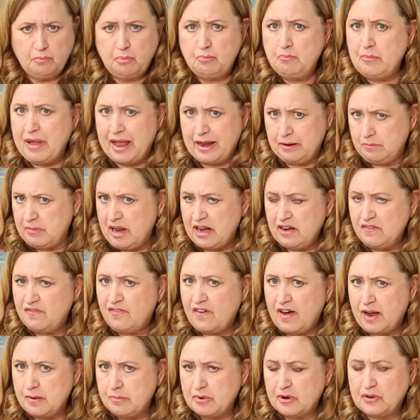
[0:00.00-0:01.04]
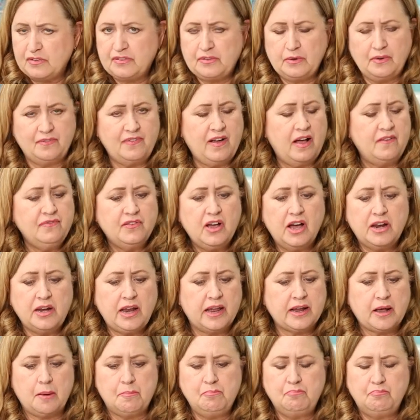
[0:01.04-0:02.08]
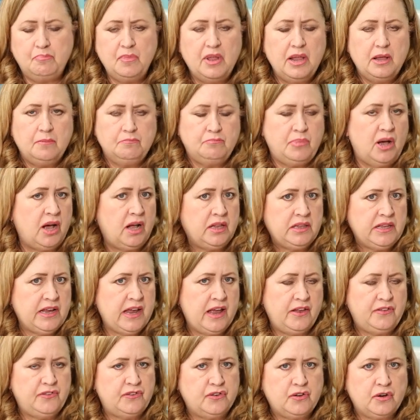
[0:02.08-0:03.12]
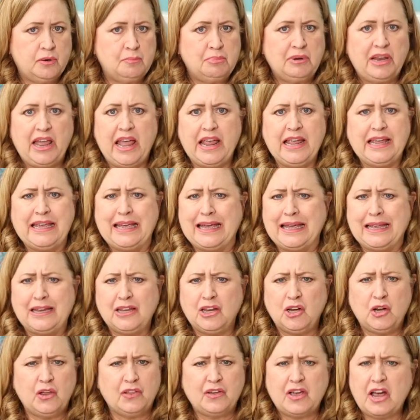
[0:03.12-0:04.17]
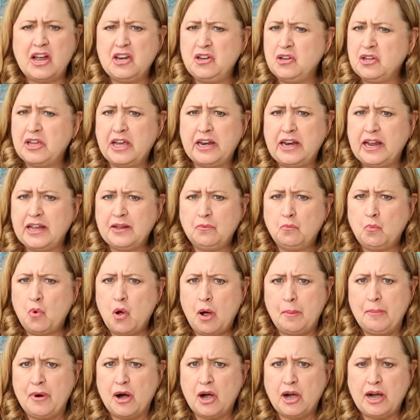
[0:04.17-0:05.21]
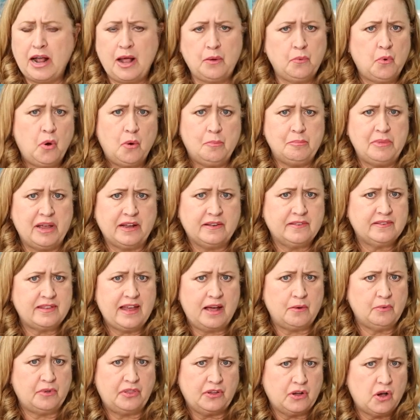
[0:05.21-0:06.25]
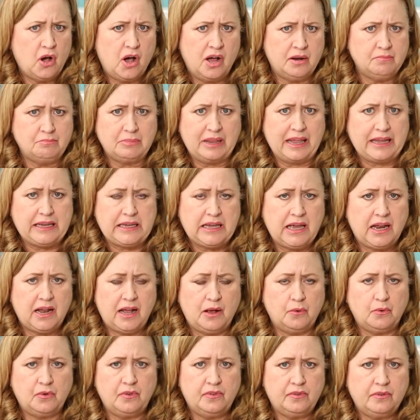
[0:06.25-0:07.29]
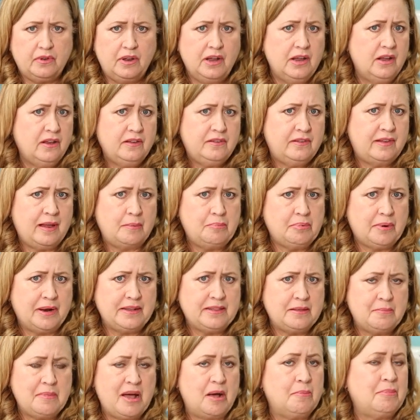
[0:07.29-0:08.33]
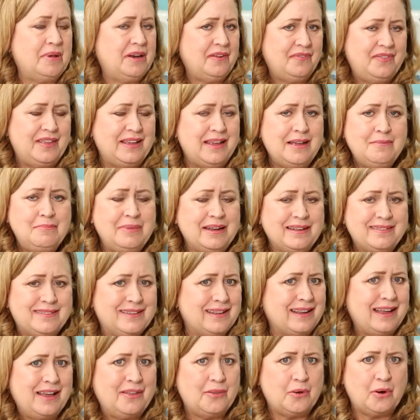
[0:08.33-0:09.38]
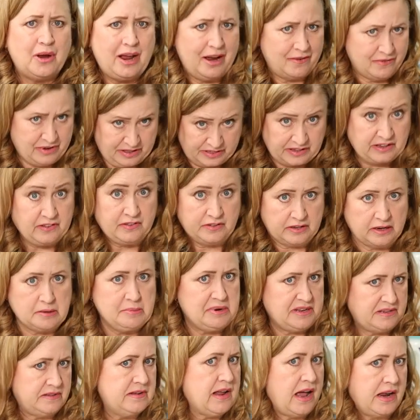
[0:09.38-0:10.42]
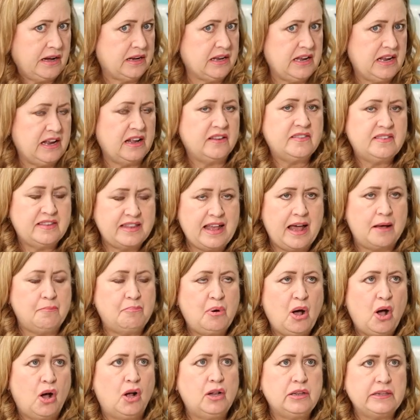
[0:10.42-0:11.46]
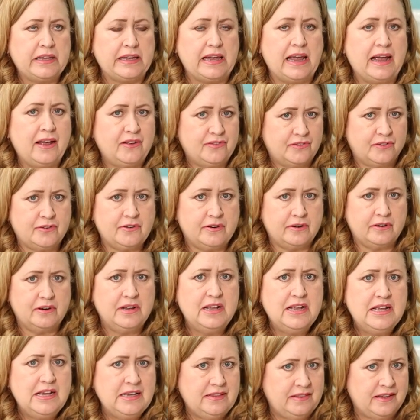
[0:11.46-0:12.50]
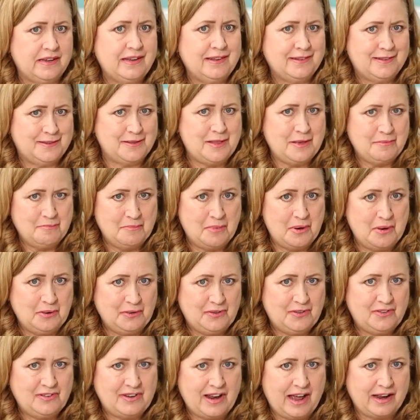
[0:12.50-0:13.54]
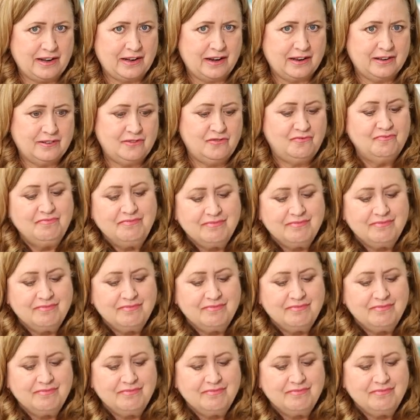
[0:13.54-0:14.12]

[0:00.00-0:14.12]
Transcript: man-made fibers. So if I've got like a polyester blanket, you know, the kind you get at Walmart, I won't mix that with a cotton blanket. I will separate them out. But if they get mixed together, everything's going to be staticky. It's that polyester that gets the most static.